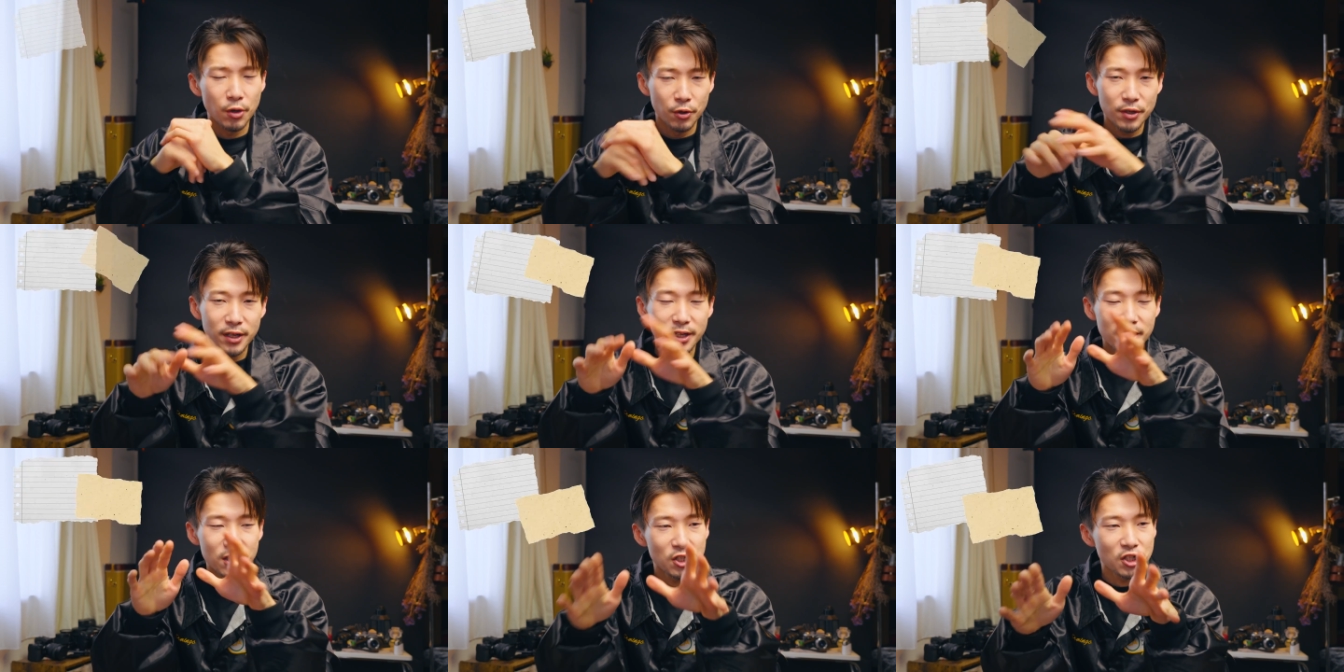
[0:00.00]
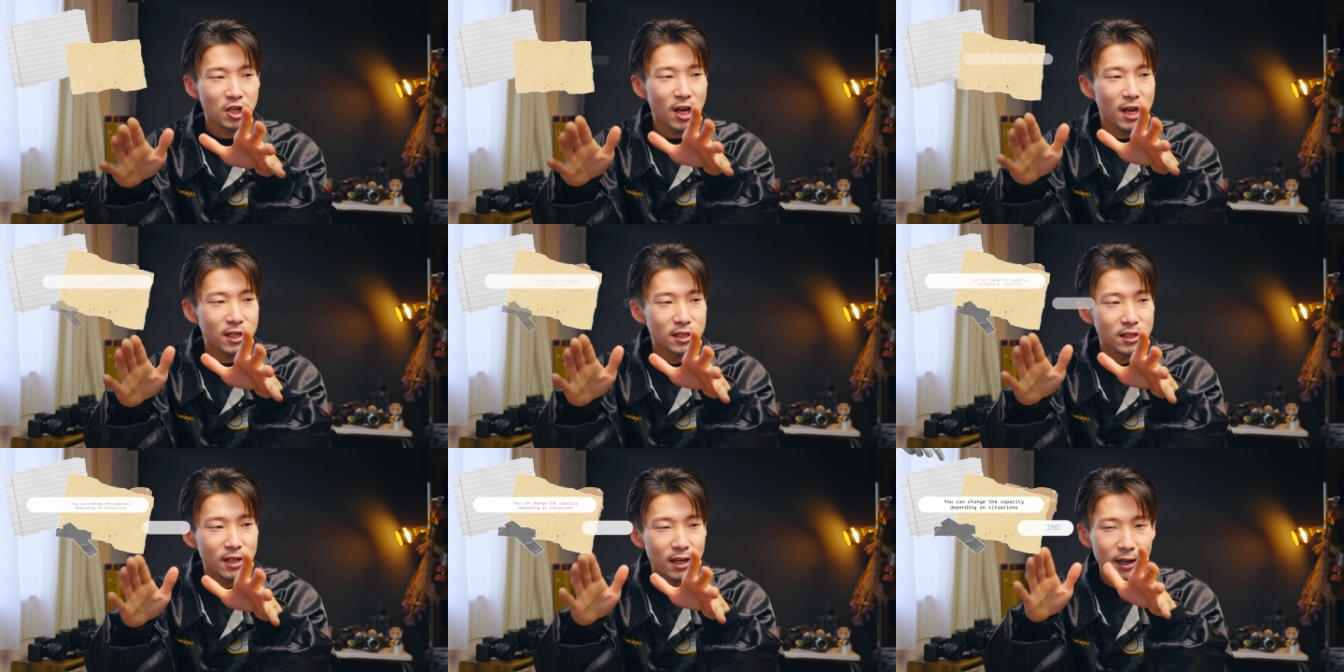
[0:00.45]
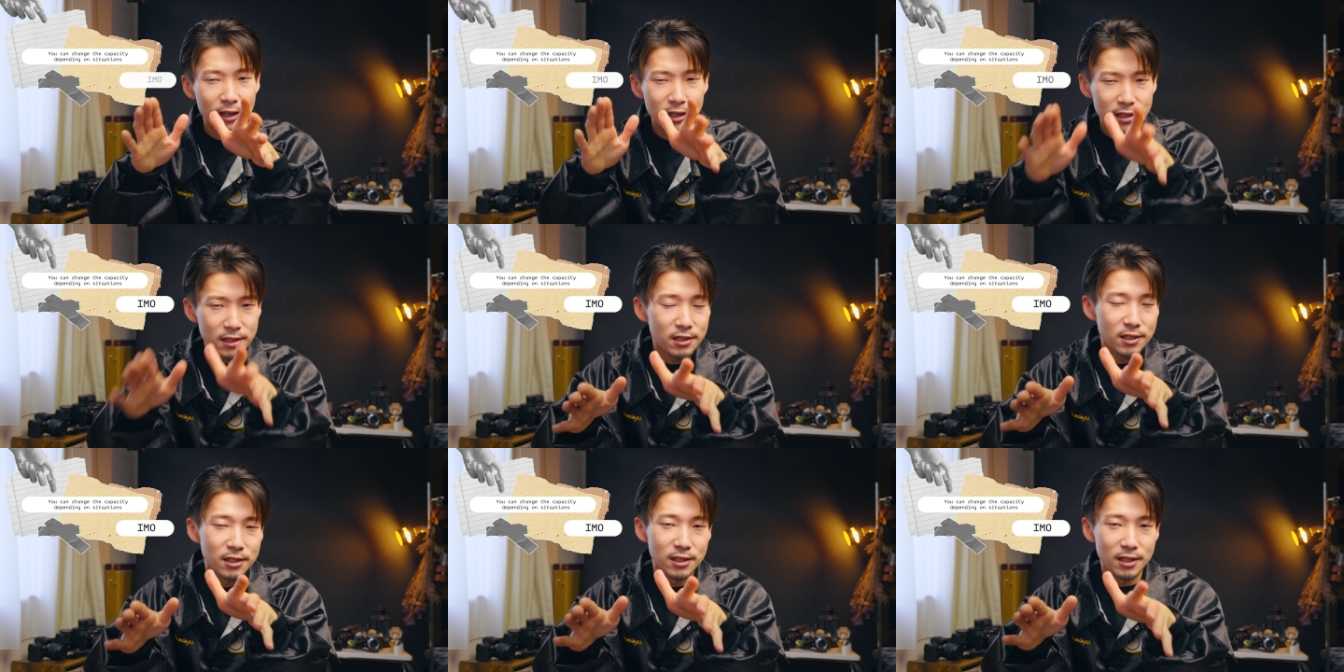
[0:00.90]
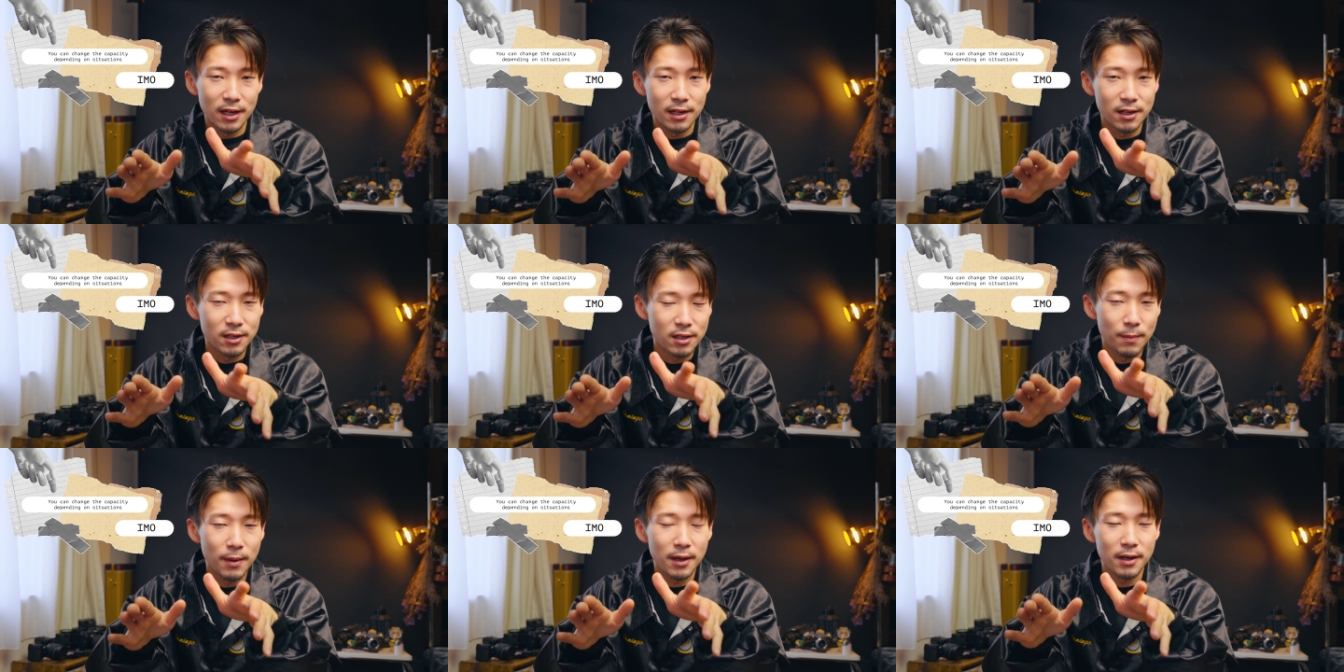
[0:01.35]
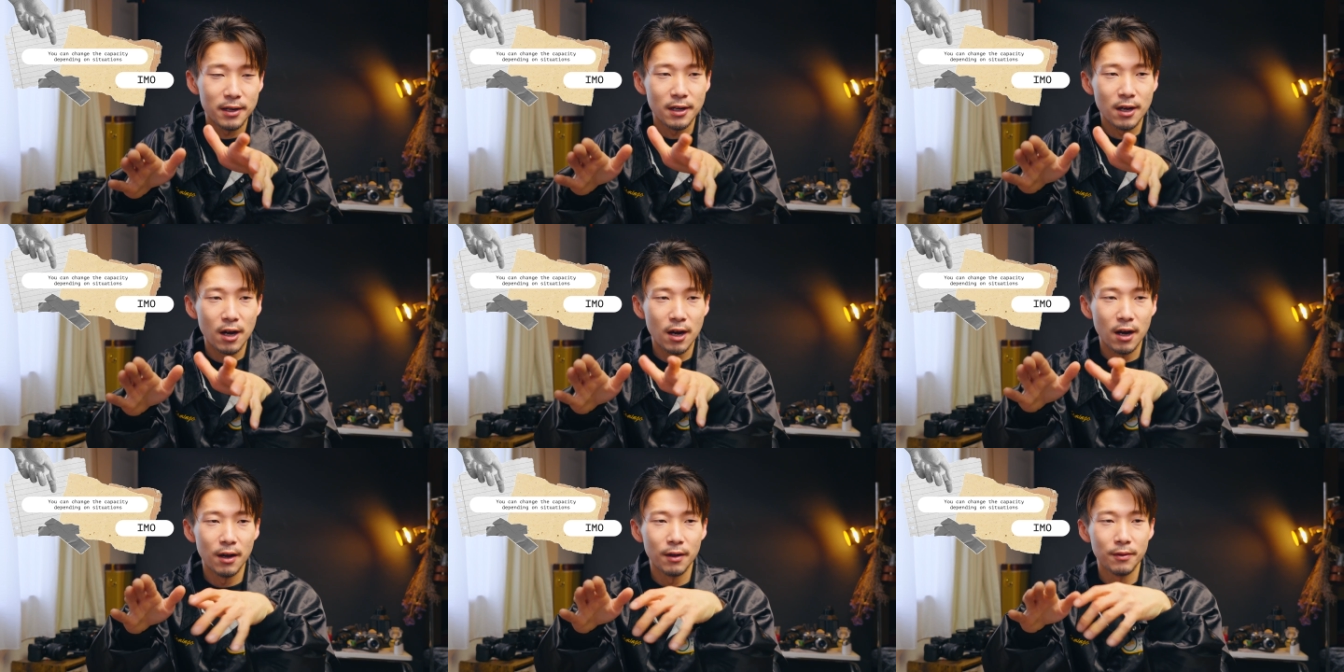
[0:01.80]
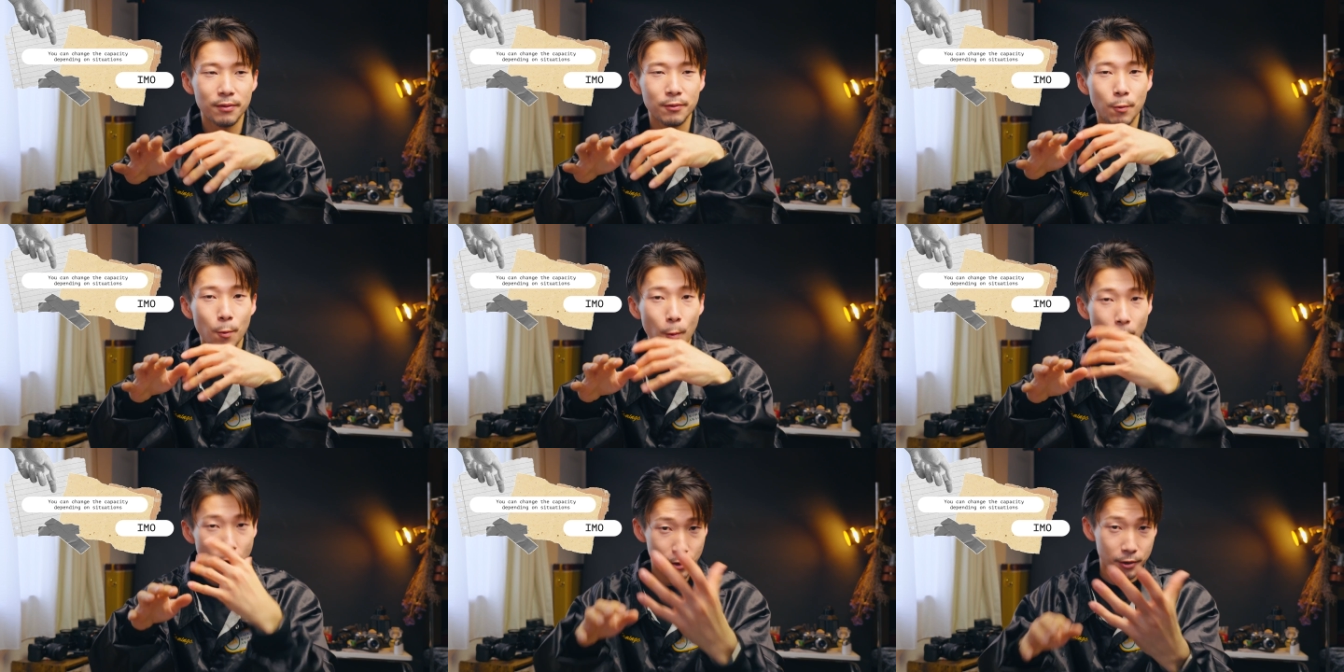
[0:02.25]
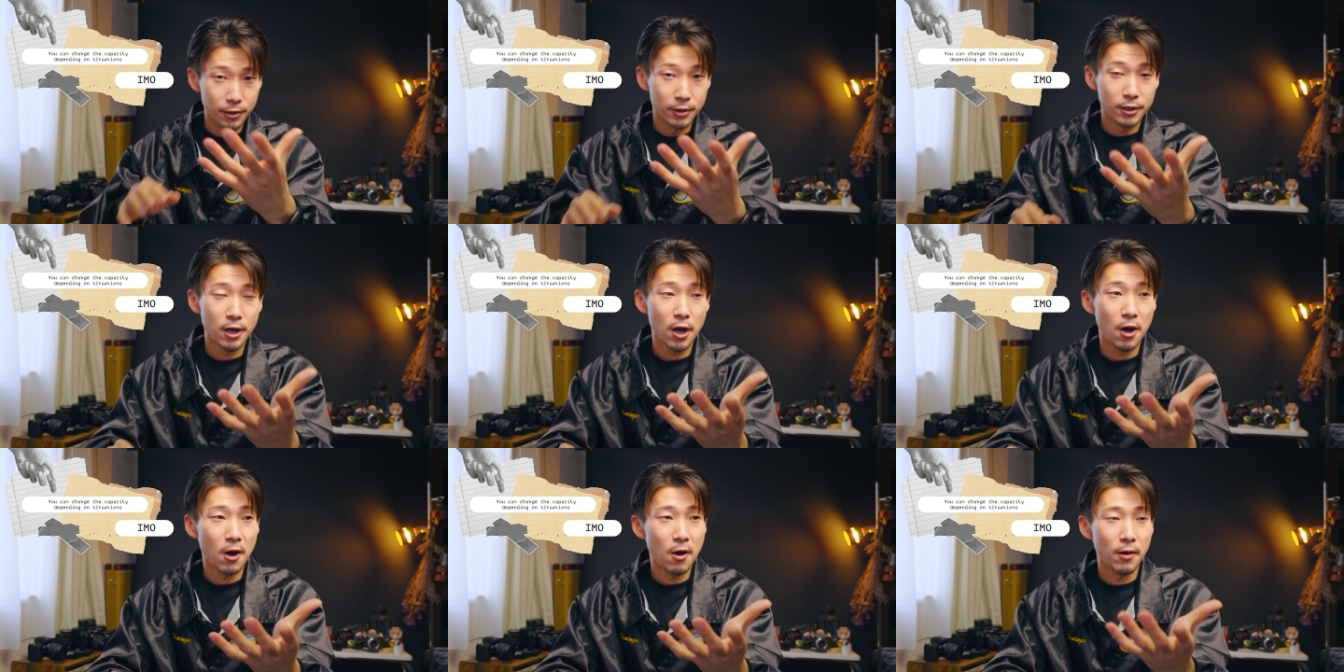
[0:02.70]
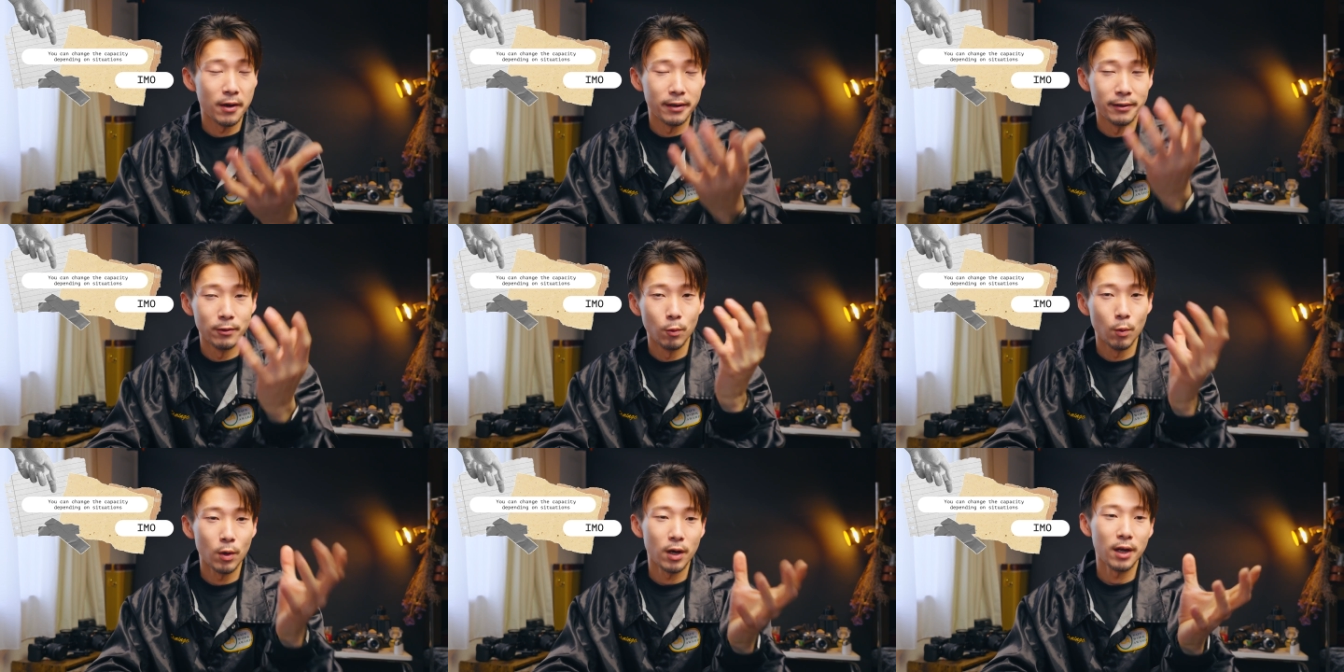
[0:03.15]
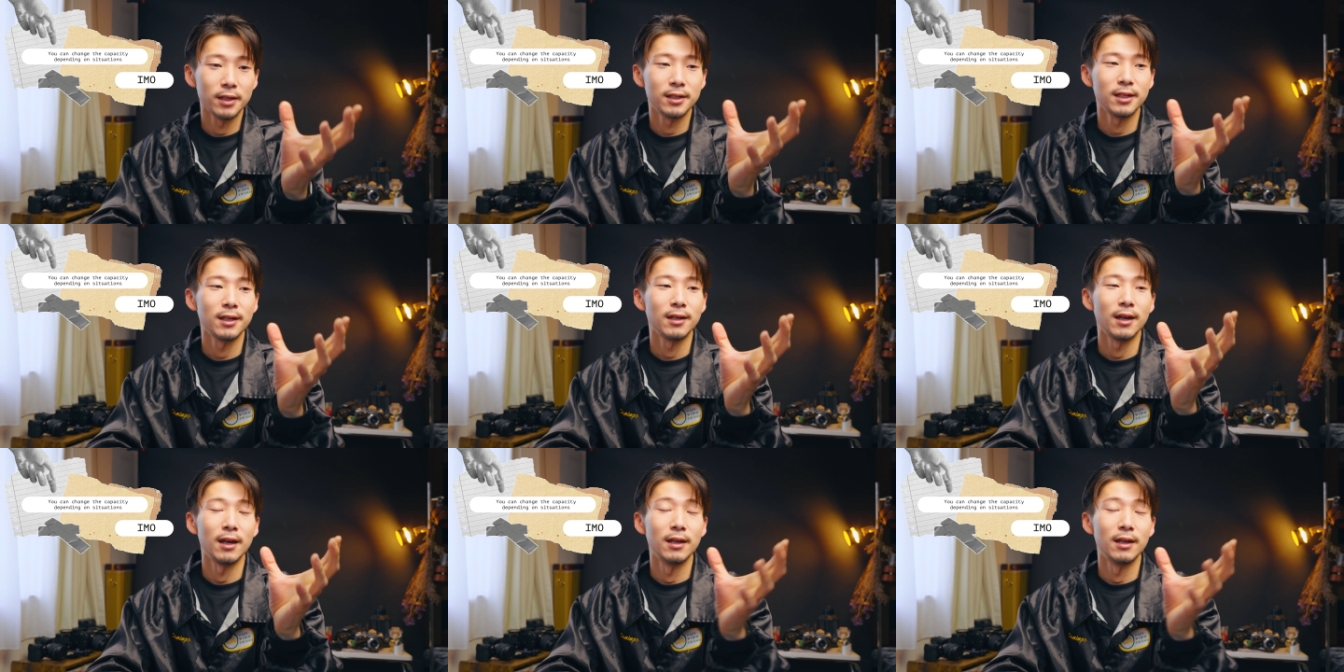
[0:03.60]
you can change the inside depending on where you go and what